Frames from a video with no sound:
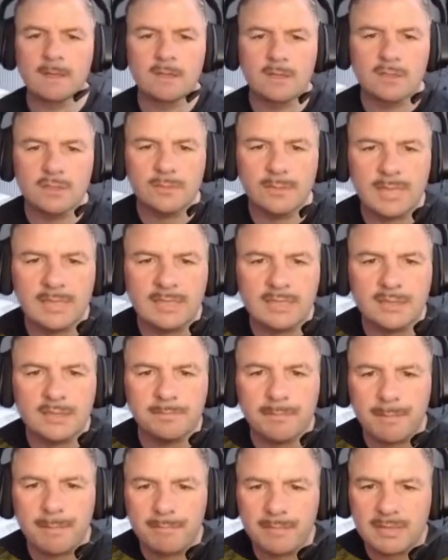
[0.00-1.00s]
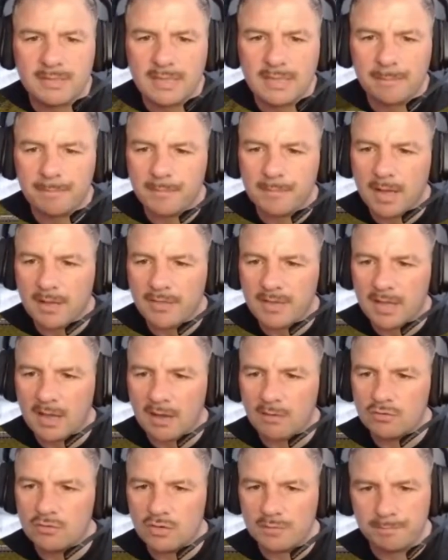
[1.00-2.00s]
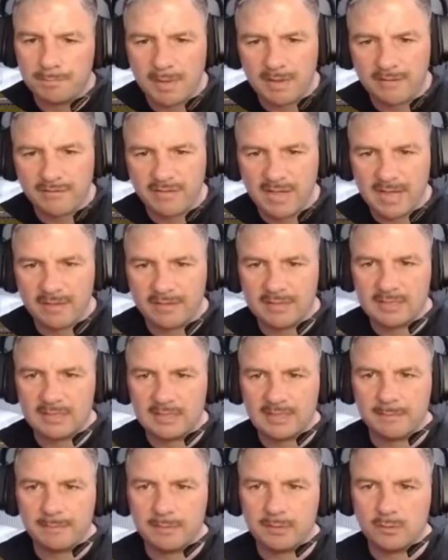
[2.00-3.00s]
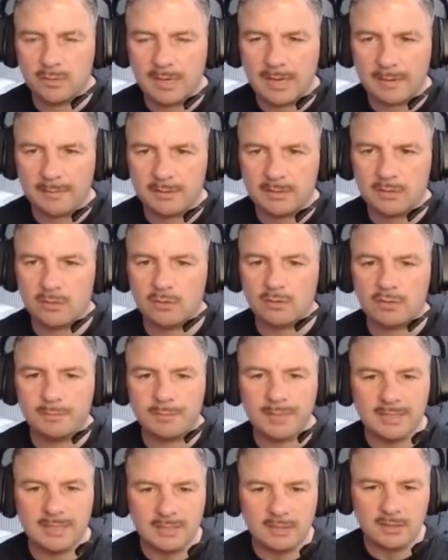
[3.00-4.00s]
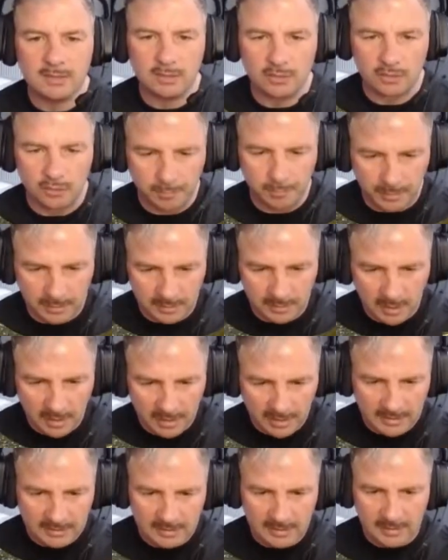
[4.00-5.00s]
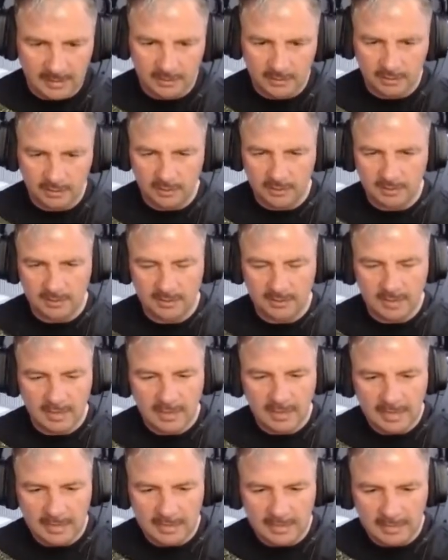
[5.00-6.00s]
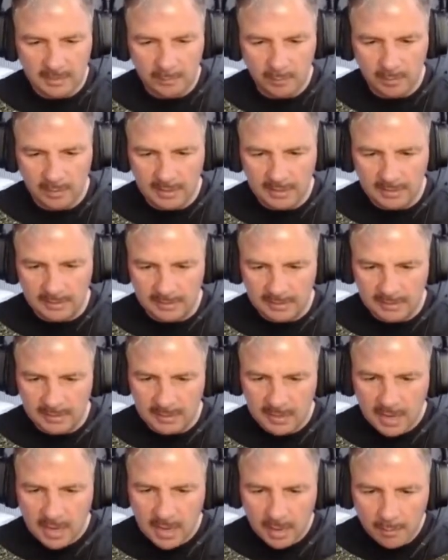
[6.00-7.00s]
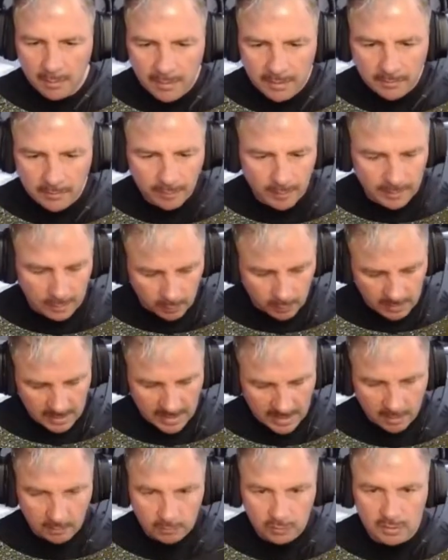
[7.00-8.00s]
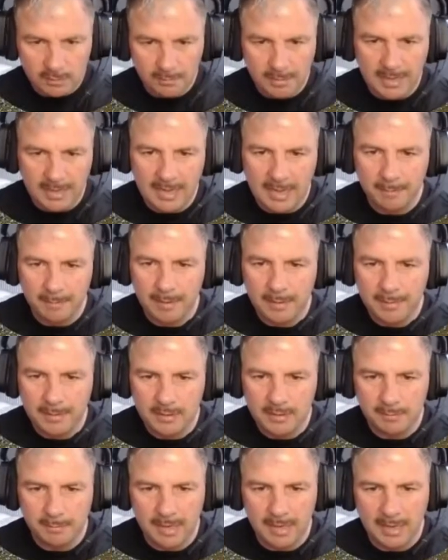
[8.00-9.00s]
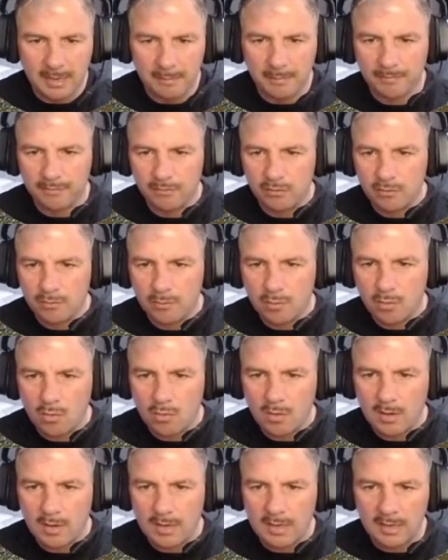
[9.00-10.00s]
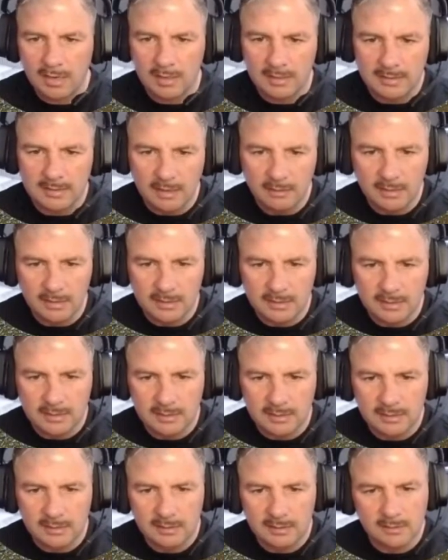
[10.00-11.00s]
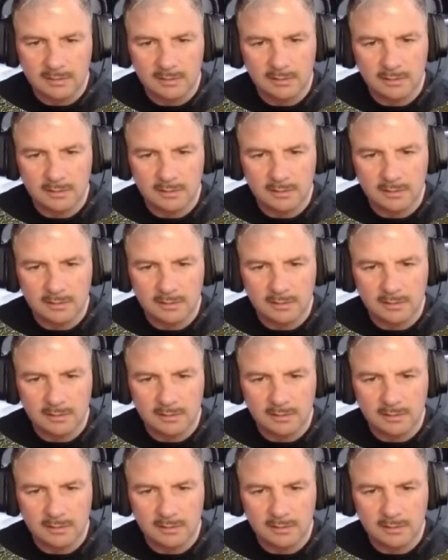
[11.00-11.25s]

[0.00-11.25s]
Do we need to bump this up? I think I'll just beef out this in between episodes because it's not super exciting, is it? It's just, it is what it is. I wonder if we could now just make up, let me just make up a few more turrets.